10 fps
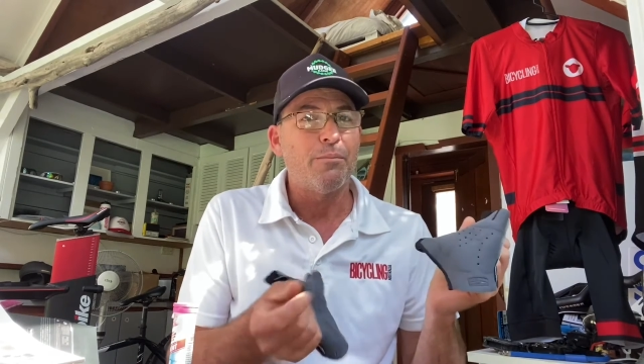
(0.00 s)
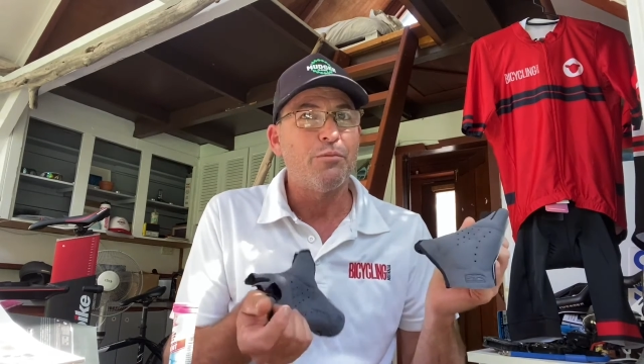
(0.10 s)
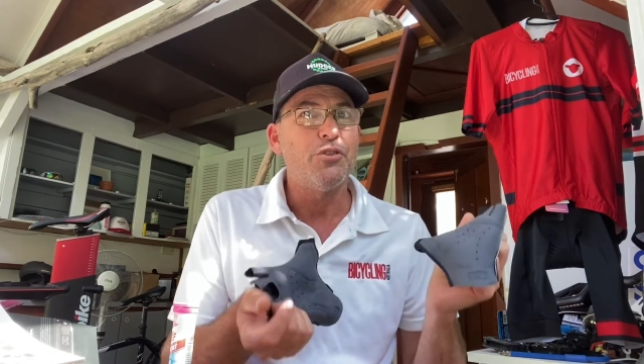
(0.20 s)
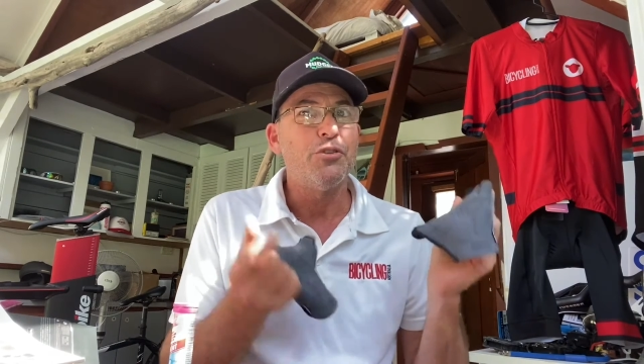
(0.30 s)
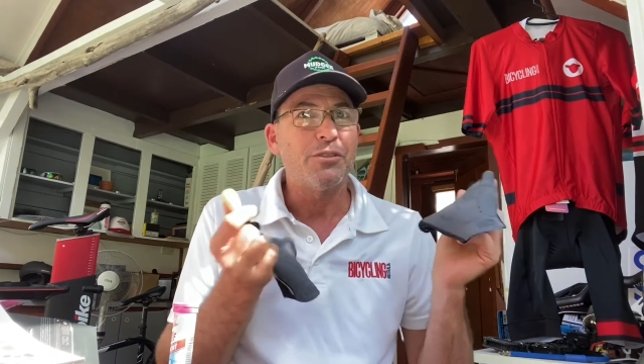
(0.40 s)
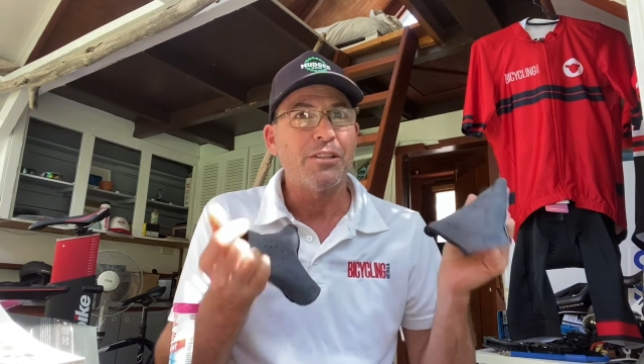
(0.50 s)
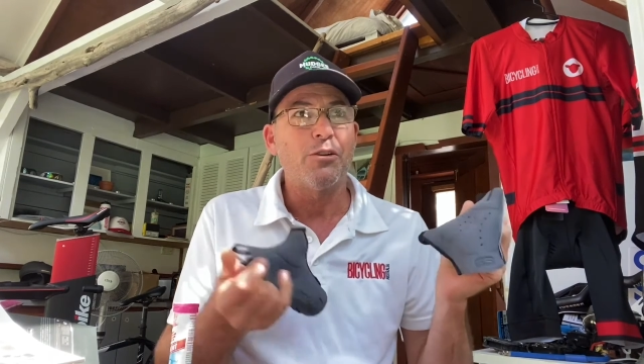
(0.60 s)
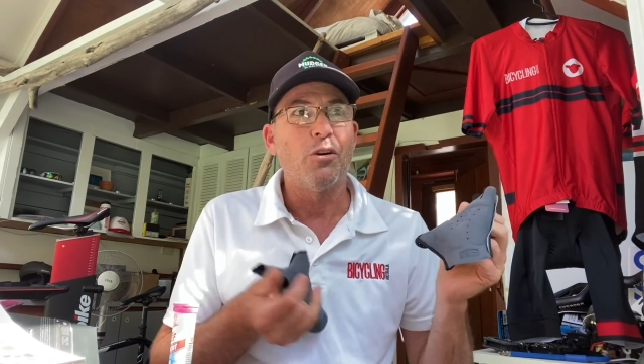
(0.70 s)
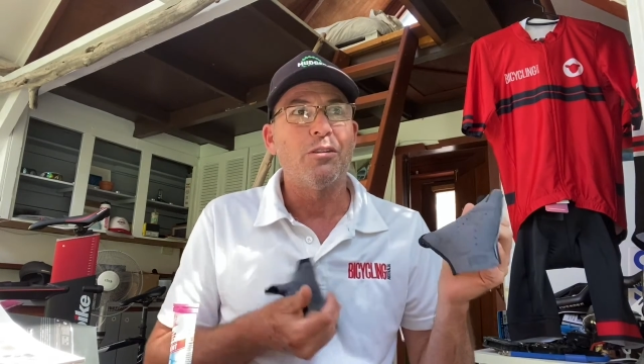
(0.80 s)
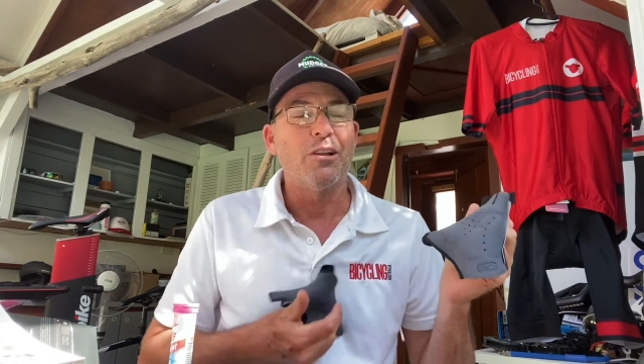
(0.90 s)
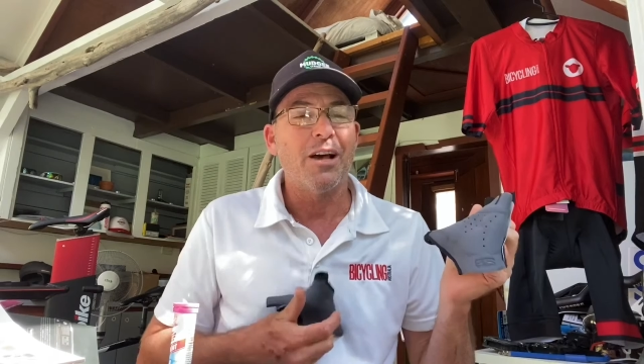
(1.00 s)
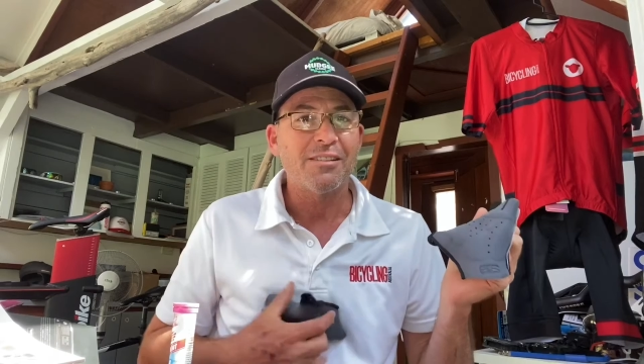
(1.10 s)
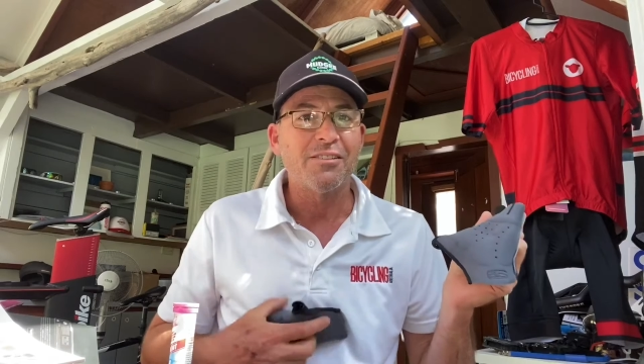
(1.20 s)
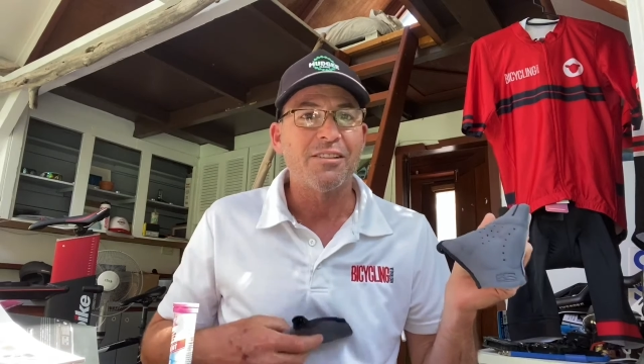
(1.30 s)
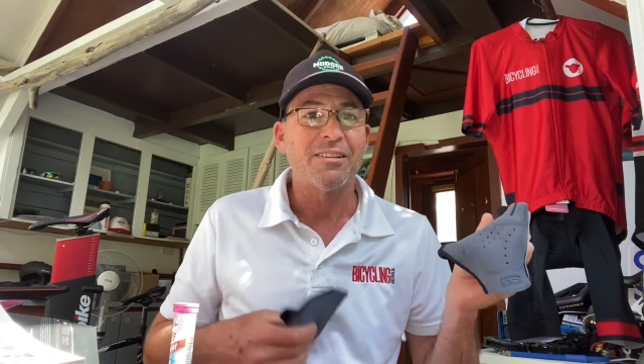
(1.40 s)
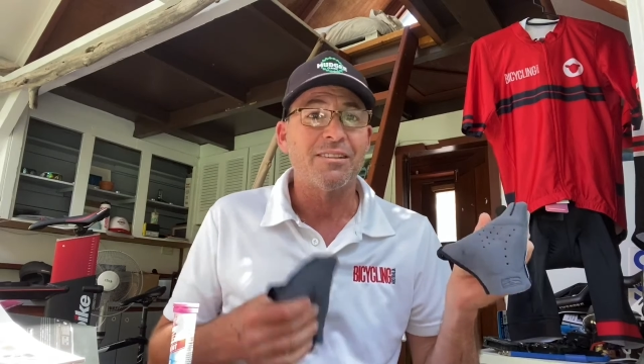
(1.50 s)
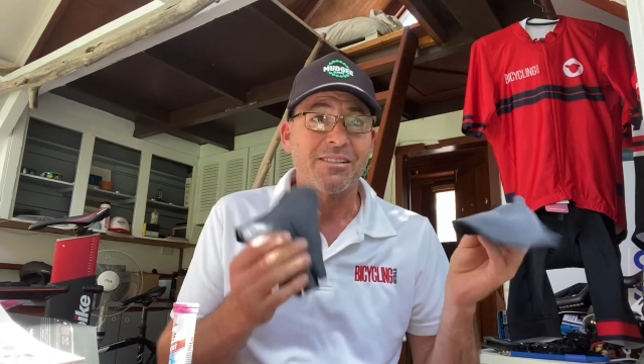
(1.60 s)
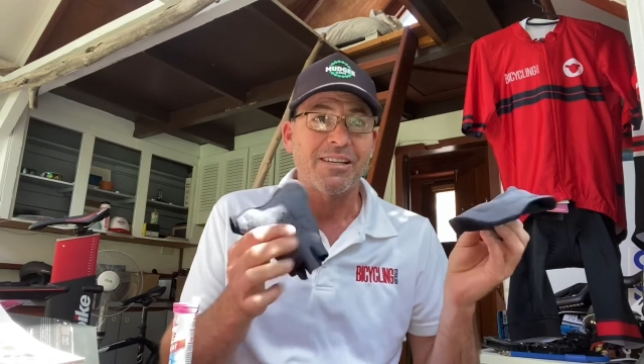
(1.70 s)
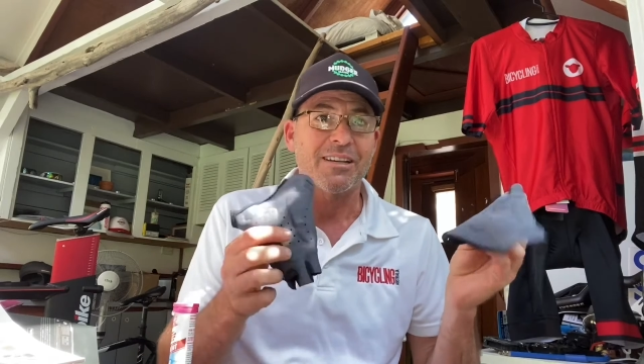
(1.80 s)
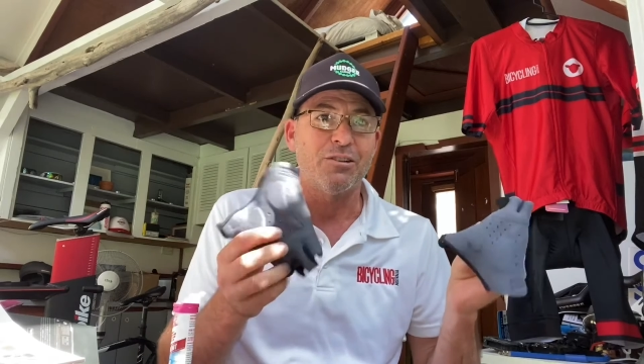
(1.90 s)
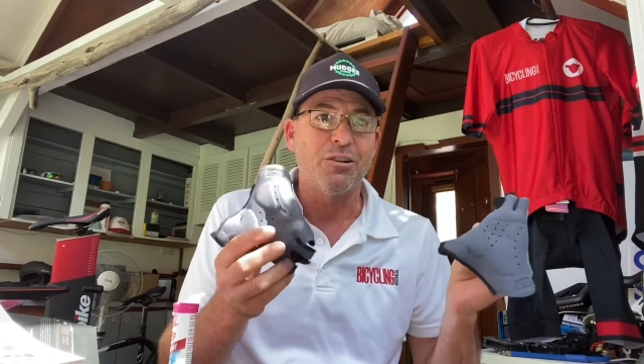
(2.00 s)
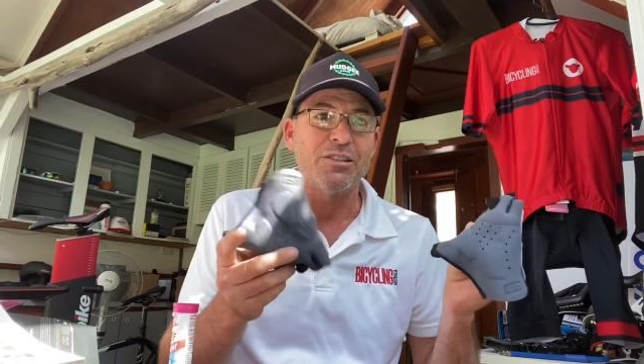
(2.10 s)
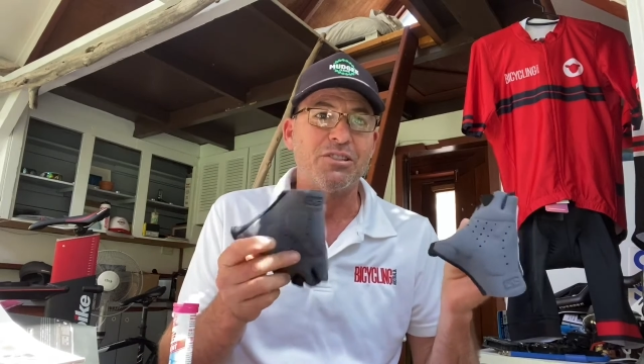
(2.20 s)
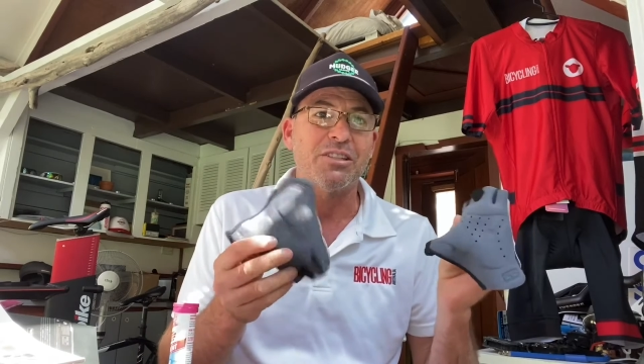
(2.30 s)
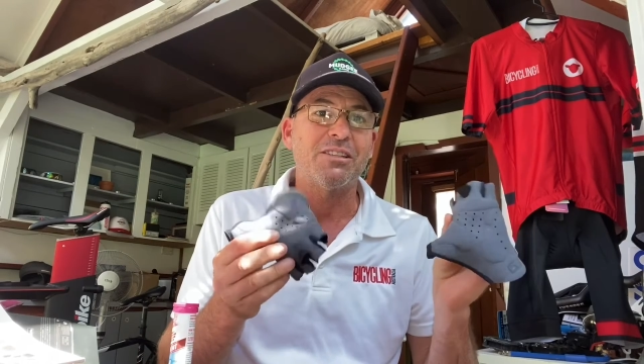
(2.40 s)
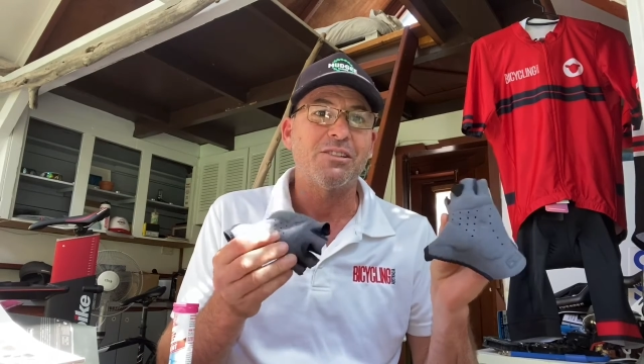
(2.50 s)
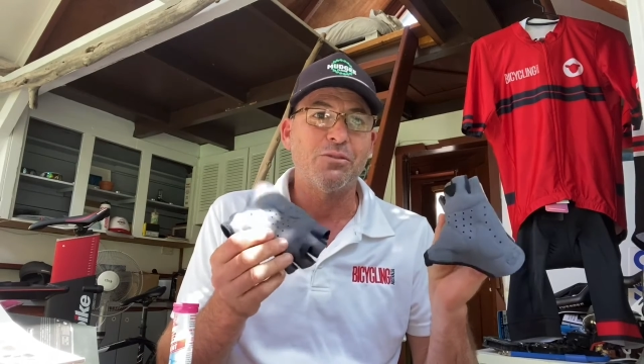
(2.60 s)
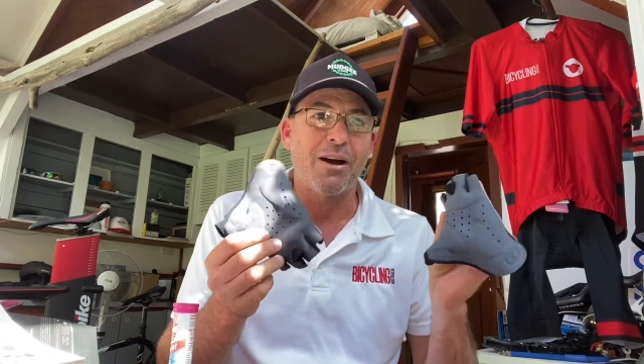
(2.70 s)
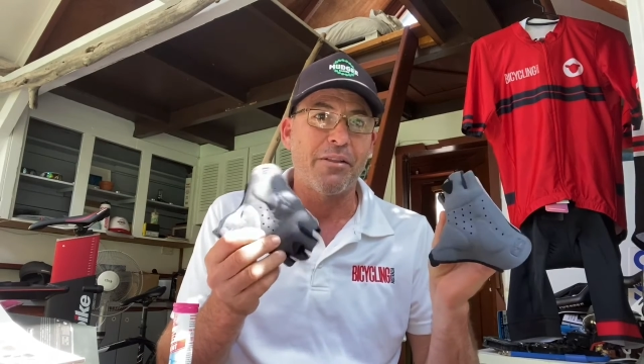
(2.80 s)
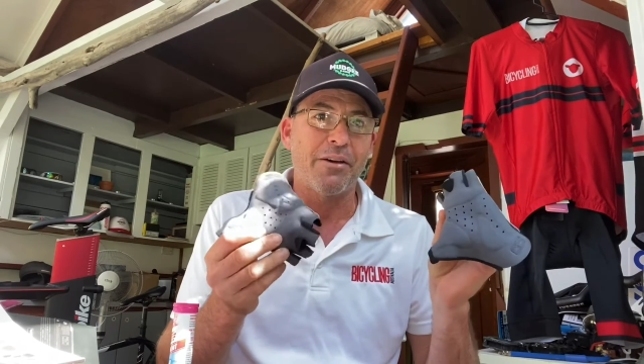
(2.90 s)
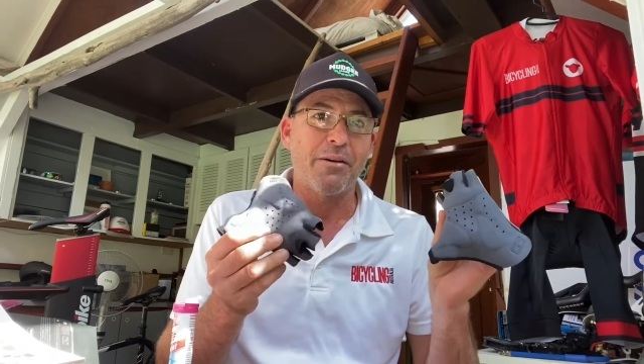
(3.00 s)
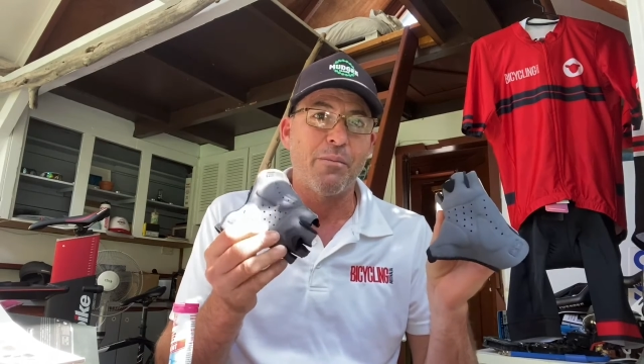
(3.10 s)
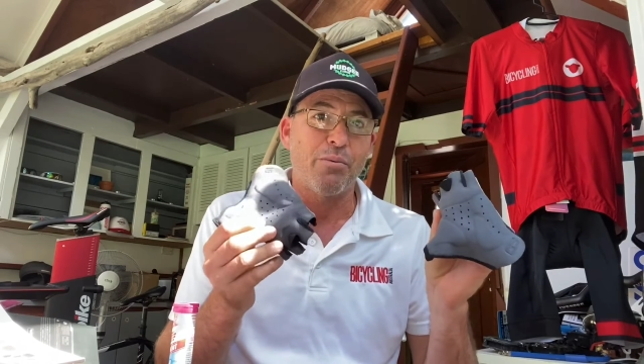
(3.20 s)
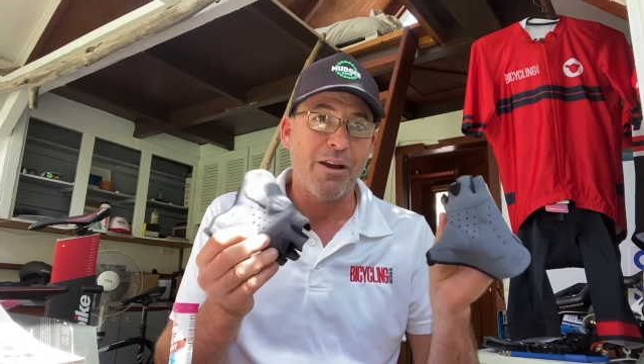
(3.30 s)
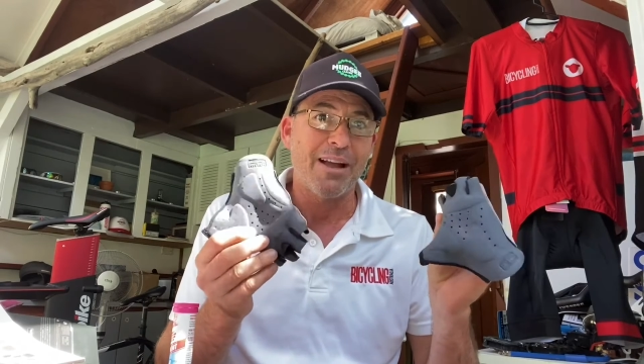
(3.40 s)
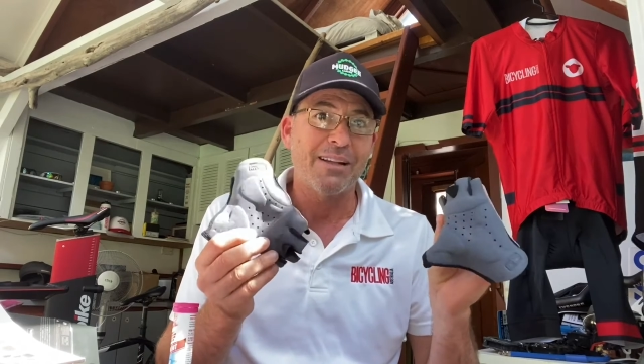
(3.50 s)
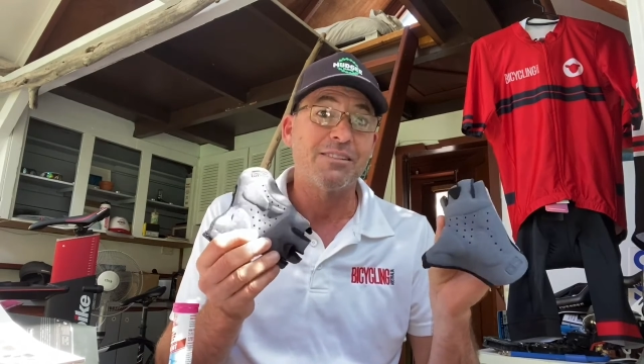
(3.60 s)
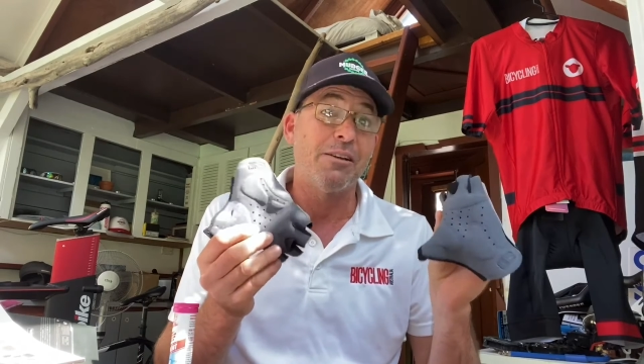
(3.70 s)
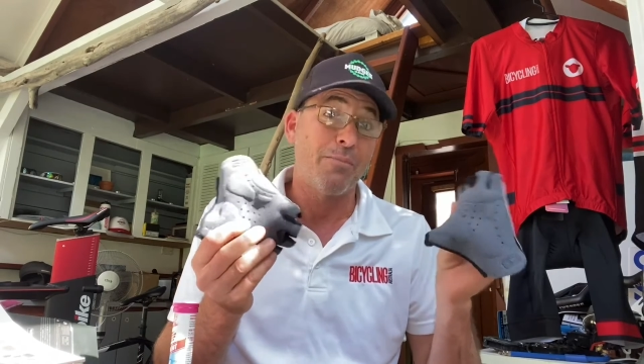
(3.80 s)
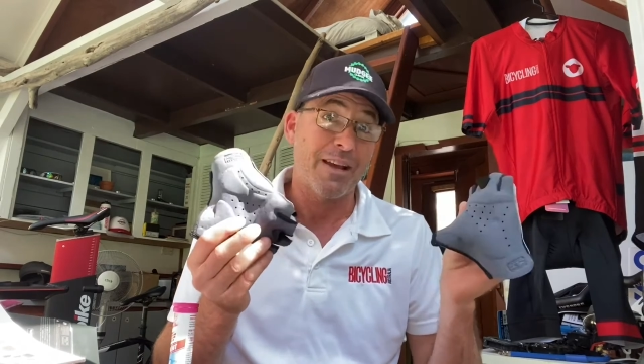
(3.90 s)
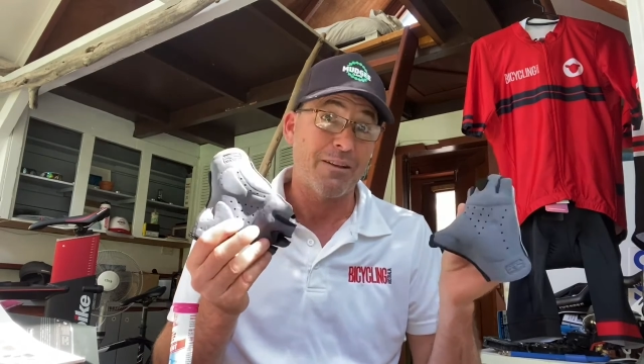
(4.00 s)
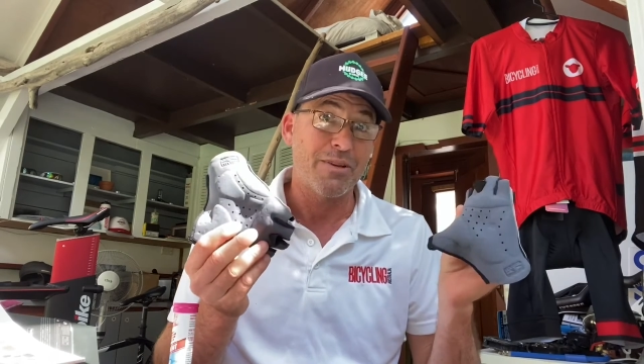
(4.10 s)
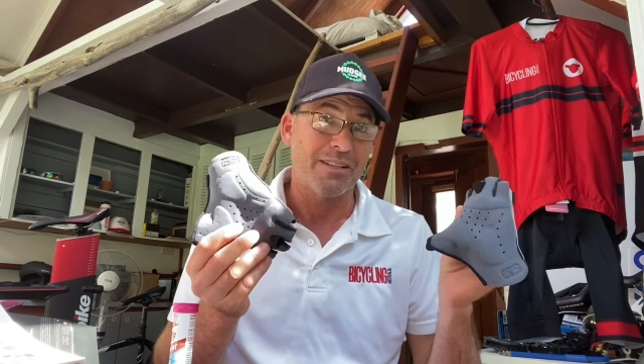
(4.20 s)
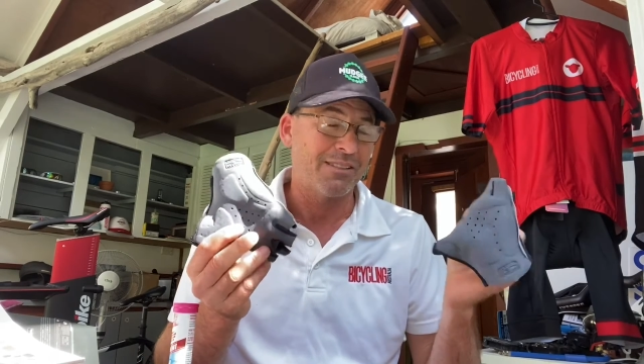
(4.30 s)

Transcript: using or licensing this technology to other brands that make mitts.